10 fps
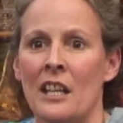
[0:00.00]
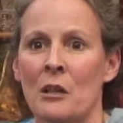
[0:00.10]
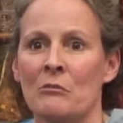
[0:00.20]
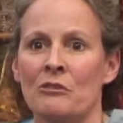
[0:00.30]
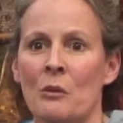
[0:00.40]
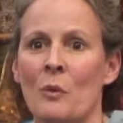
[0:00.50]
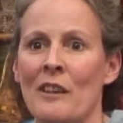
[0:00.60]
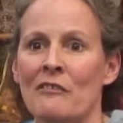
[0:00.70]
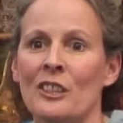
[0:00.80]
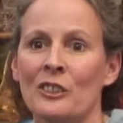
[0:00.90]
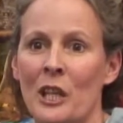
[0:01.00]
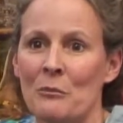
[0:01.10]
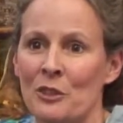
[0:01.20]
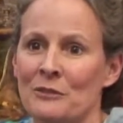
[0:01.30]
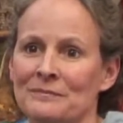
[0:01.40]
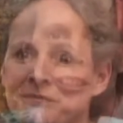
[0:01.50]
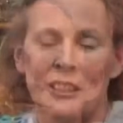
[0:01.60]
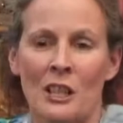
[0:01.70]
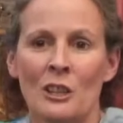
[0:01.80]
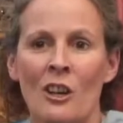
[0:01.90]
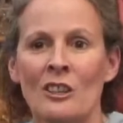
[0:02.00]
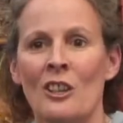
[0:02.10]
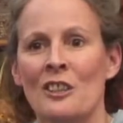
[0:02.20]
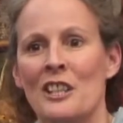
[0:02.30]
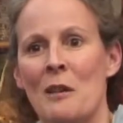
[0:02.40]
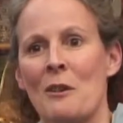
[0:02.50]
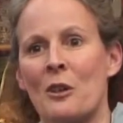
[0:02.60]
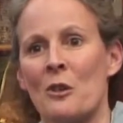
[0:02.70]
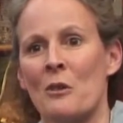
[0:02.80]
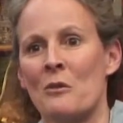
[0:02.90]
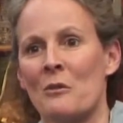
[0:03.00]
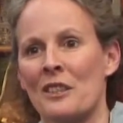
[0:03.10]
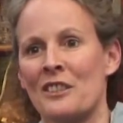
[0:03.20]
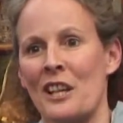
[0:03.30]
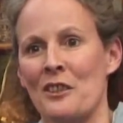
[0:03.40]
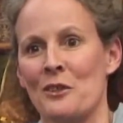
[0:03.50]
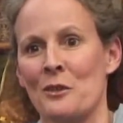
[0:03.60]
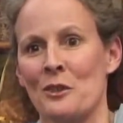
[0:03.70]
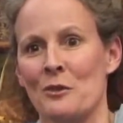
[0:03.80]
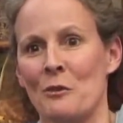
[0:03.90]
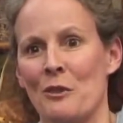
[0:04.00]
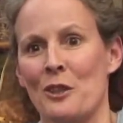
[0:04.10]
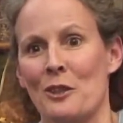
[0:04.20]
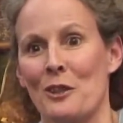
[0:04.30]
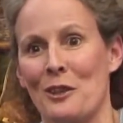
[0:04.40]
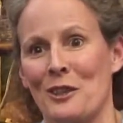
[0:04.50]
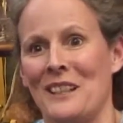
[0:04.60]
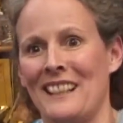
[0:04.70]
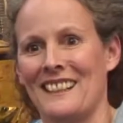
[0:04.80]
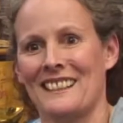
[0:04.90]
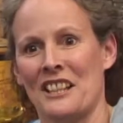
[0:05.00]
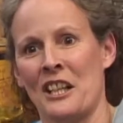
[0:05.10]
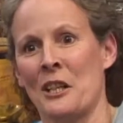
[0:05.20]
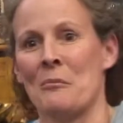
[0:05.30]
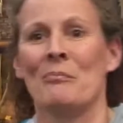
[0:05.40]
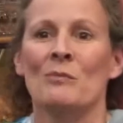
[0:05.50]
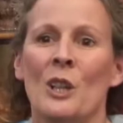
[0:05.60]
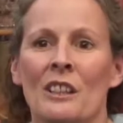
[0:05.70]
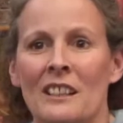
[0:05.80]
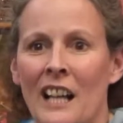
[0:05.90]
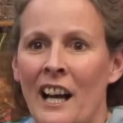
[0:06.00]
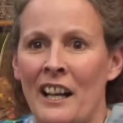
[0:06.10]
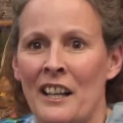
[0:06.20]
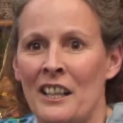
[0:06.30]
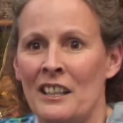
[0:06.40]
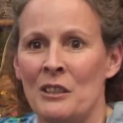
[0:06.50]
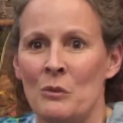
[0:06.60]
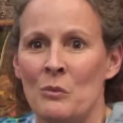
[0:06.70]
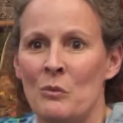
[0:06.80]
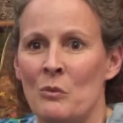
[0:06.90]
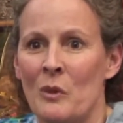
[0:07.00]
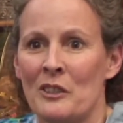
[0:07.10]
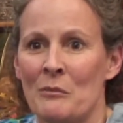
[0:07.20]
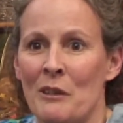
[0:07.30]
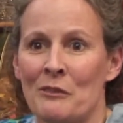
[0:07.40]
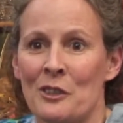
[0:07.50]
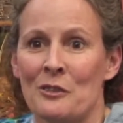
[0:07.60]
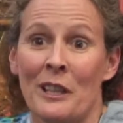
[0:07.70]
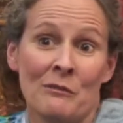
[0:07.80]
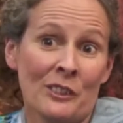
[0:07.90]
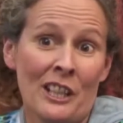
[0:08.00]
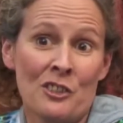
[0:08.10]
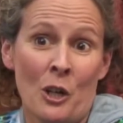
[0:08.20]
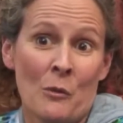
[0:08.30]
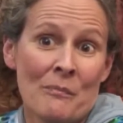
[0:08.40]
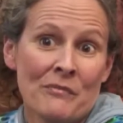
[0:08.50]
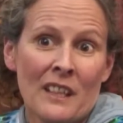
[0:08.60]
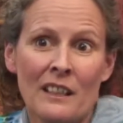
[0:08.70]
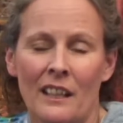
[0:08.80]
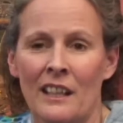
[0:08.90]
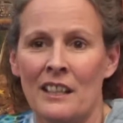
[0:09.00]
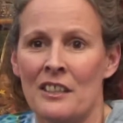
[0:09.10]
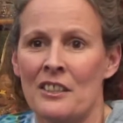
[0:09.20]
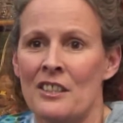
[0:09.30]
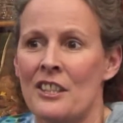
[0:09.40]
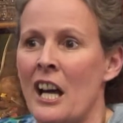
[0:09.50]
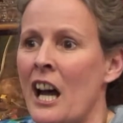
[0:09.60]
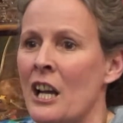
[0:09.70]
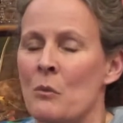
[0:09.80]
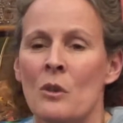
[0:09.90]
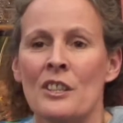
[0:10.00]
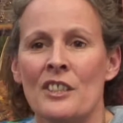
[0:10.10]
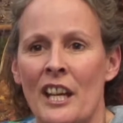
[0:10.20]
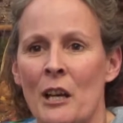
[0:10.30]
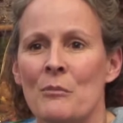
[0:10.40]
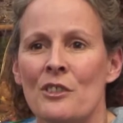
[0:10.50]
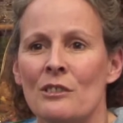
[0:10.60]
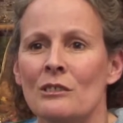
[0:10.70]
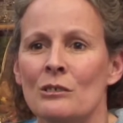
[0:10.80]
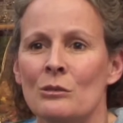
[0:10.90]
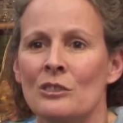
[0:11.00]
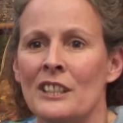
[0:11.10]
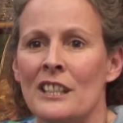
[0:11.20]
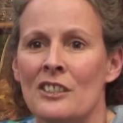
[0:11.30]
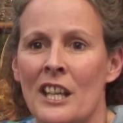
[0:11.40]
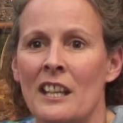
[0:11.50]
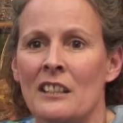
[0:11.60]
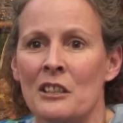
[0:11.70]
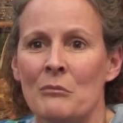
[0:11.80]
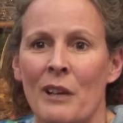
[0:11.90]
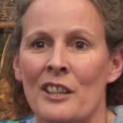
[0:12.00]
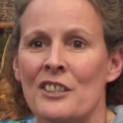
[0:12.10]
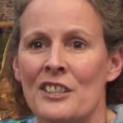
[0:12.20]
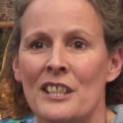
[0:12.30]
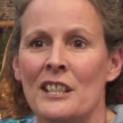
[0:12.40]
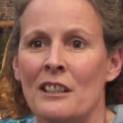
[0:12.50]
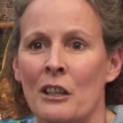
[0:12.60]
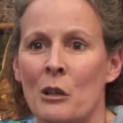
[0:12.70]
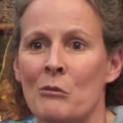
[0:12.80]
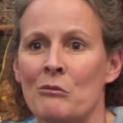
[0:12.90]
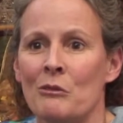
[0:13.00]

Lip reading: am from Whitefield, New Hampshire. A long, long time ago, when dinosaurs roamed the earth, I went to my first Grateful Dead show, and I was absolutely taken in by the sea of